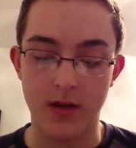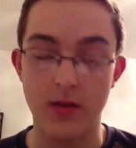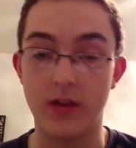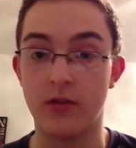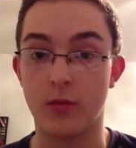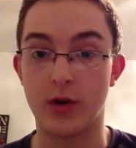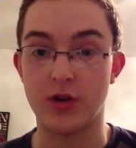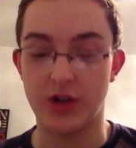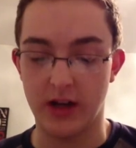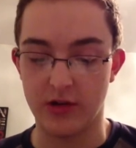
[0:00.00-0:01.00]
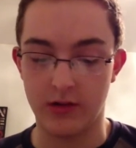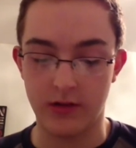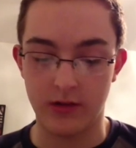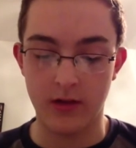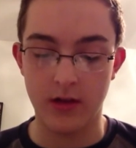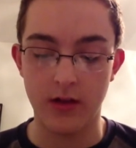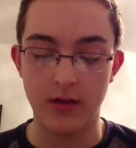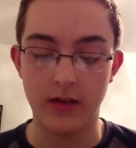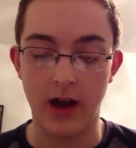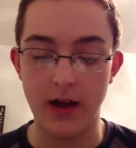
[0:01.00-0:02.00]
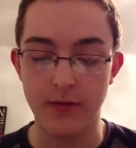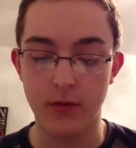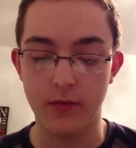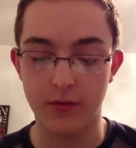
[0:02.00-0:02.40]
This is where it changes. The iPhone